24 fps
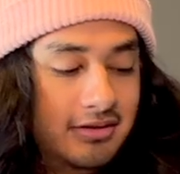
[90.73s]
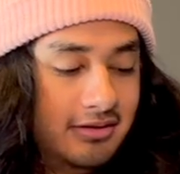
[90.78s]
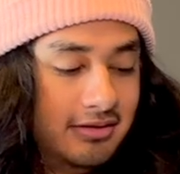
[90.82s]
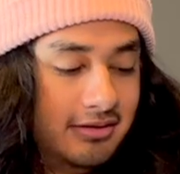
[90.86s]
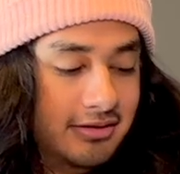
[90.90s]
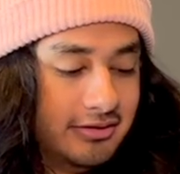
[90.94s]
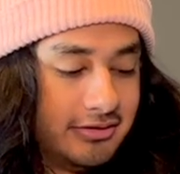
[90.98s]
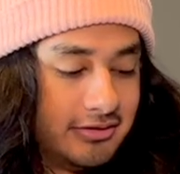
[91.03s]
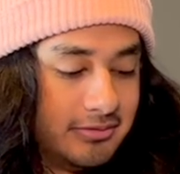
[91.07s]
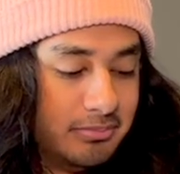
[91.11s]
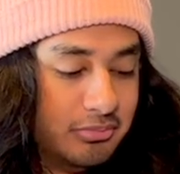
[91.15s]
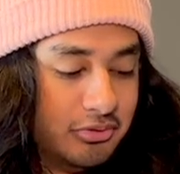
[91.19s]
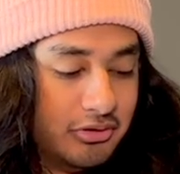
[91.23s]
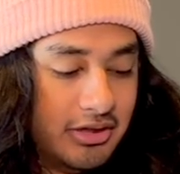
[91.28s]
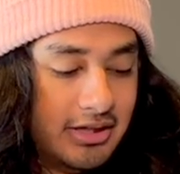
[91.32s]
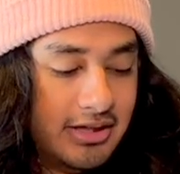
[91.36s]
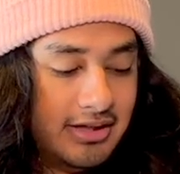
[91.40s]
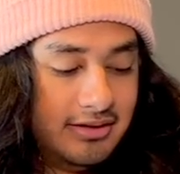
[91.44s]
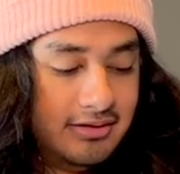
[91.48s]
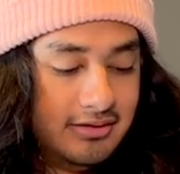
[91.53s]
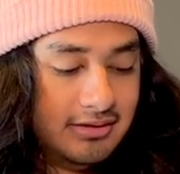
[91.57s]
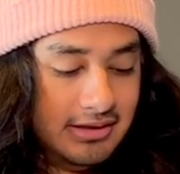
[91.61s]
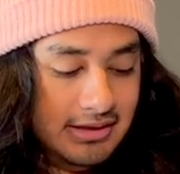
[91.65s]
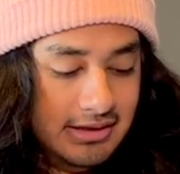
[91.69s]
this
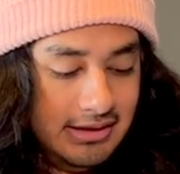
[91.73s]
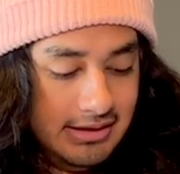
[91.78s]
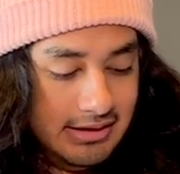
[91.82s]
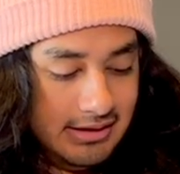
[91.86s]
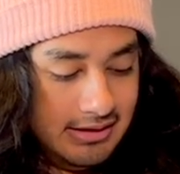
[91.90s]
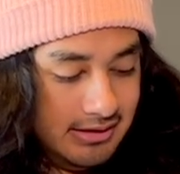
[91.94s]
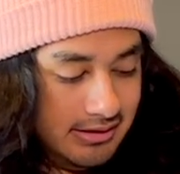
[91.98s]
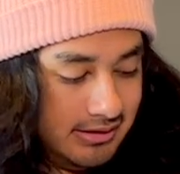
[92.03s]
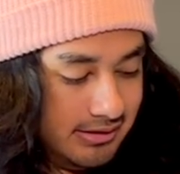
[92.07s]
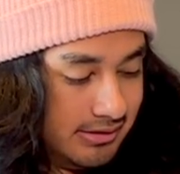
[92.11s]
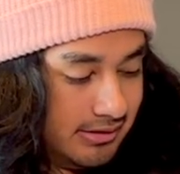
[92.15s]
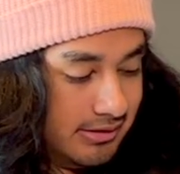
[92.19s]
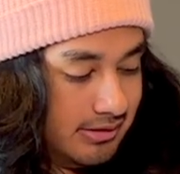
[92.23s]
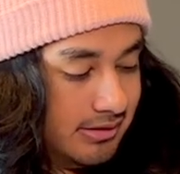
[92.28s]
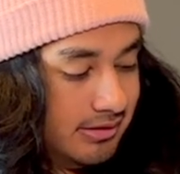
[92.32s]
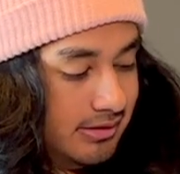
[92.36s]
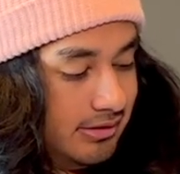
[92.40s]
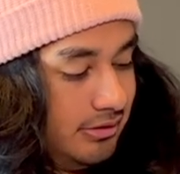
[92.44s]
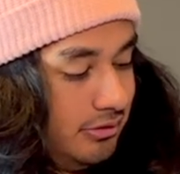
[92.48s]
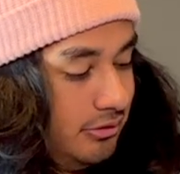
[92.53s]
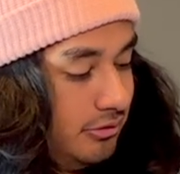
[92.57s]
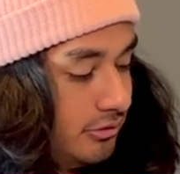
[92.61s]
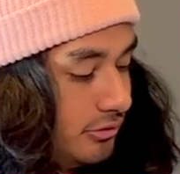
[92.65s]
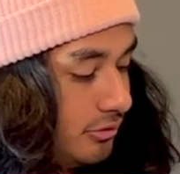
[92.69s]
brand.
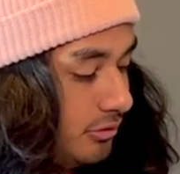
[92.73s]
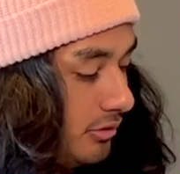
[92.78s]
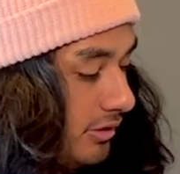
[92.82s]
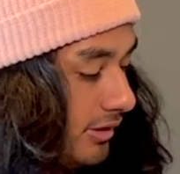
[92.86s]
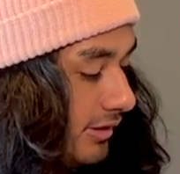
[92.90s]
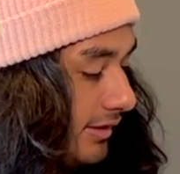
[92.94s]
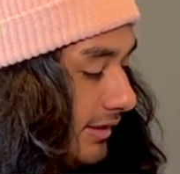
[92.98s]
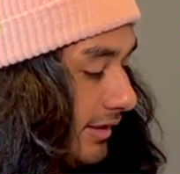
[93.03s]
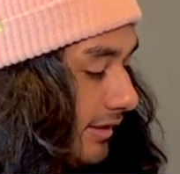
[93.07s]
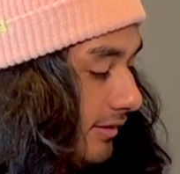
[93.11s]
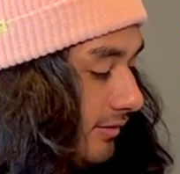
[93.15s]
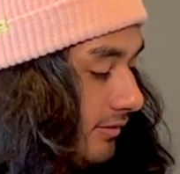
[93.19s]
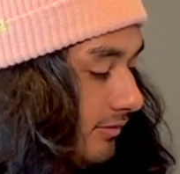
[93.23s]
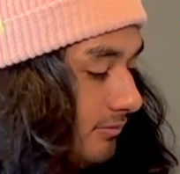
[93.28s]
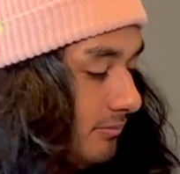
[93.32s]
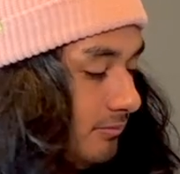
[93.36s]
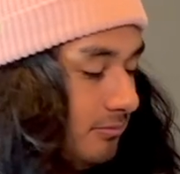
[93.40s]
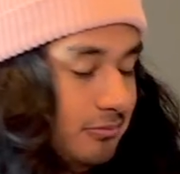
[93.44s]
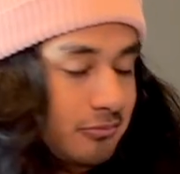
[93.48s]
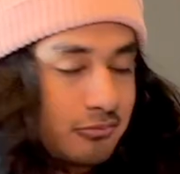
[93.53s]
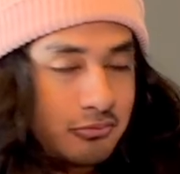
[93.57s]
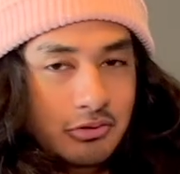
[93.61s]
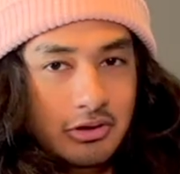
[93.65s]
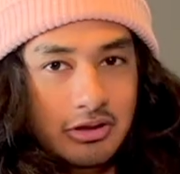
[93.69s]
You still get that
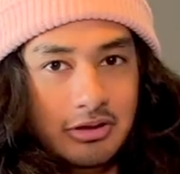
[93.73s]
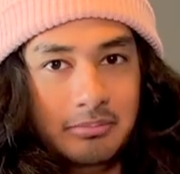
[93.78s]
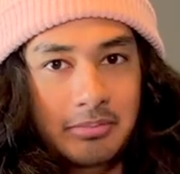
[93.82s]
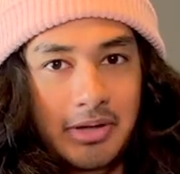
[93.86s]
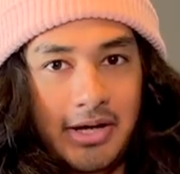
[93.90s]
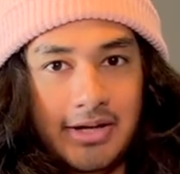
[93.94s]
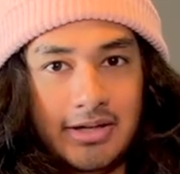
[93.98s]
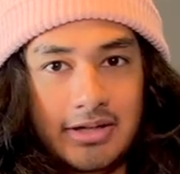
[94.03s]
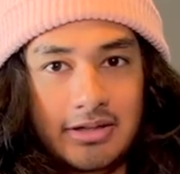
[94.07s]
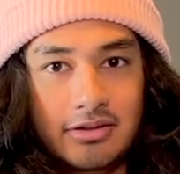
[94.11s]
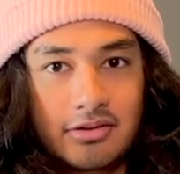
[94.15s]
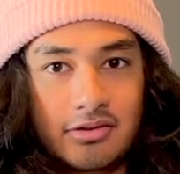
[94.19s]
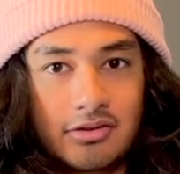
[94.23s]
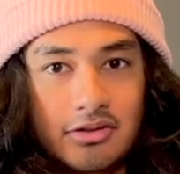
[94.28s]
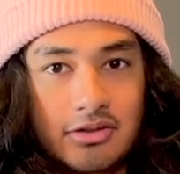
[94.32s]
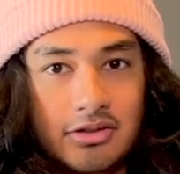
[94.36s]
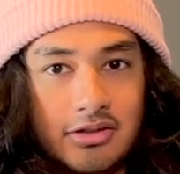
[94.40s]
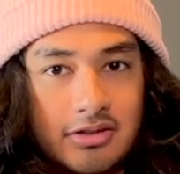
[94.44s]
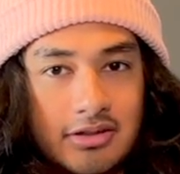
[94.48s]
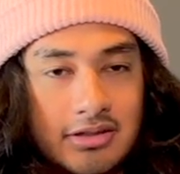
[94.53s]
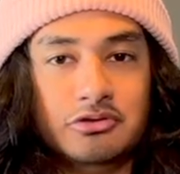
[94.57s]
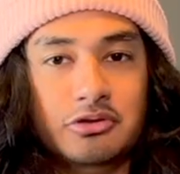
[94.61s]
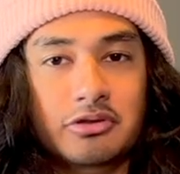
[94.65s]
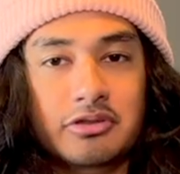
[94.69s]
really baggy
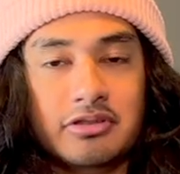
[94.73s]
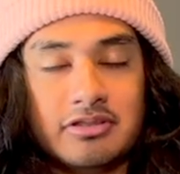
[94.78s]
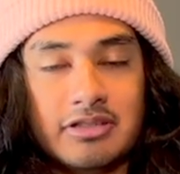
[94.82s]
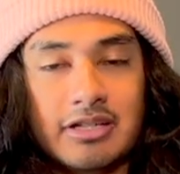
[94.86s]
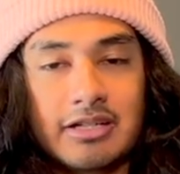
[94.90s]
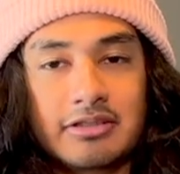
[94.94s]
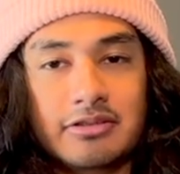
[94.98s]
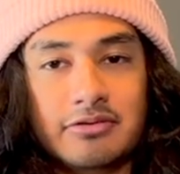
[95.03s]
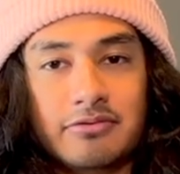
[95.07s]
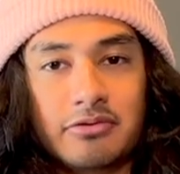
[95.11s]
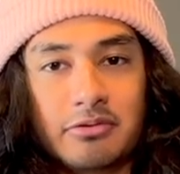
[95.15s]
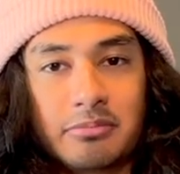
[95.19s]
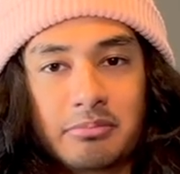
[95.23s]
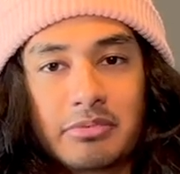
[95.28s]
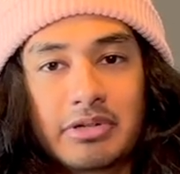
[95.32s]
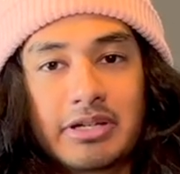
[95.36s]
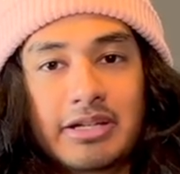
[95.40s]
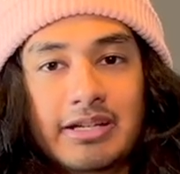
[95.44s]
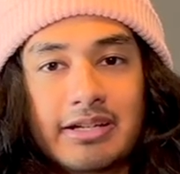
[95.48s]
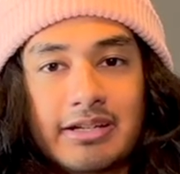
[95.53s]
look. True to size for me